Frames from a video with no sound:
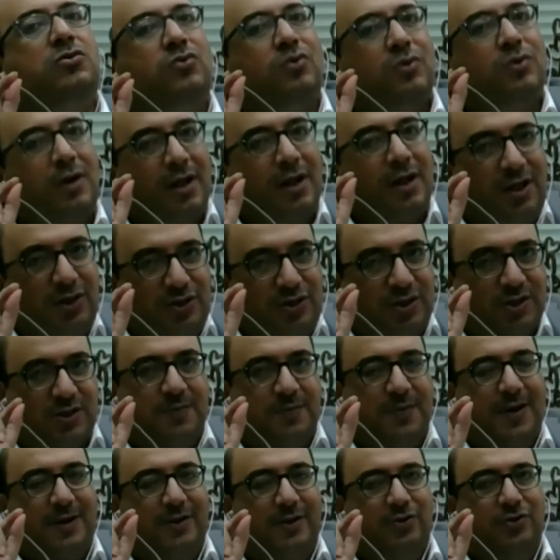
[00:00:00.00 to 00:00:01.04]
to religious
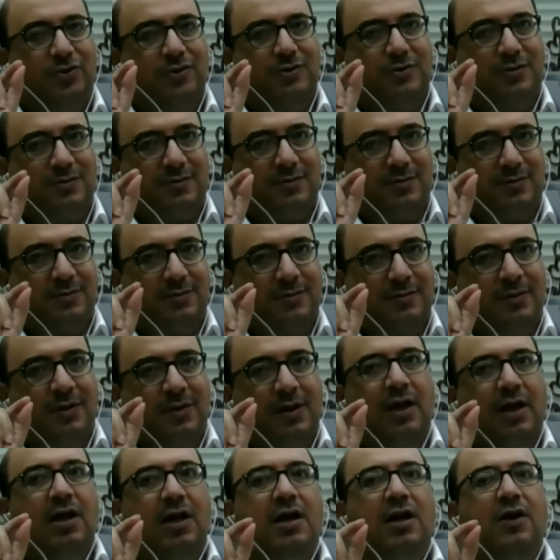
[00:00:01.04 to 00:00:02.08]
marriages.
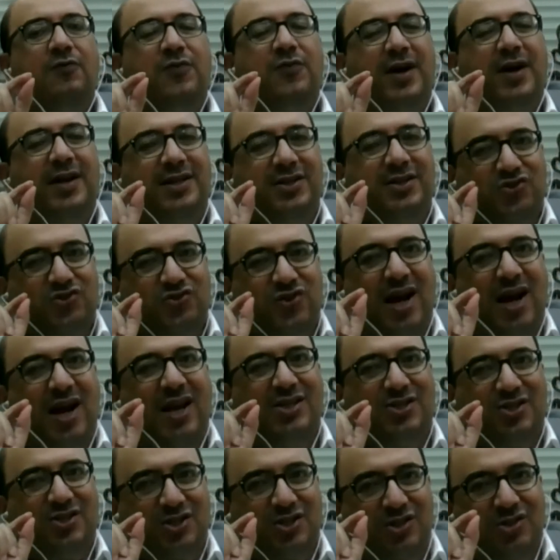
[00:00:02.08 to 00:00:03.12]
If an Israeli
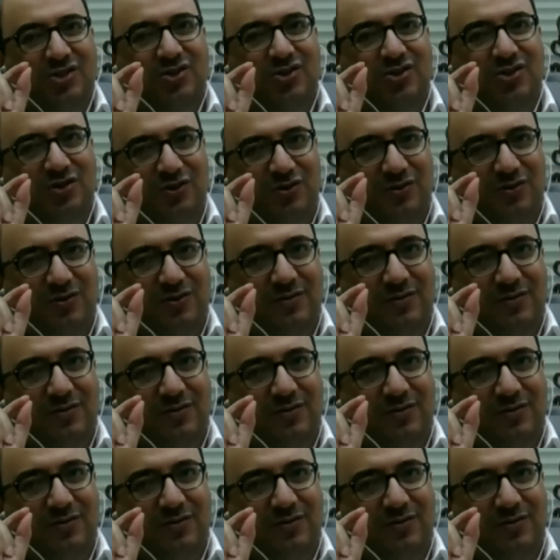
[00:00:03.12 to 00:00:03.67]
citizen,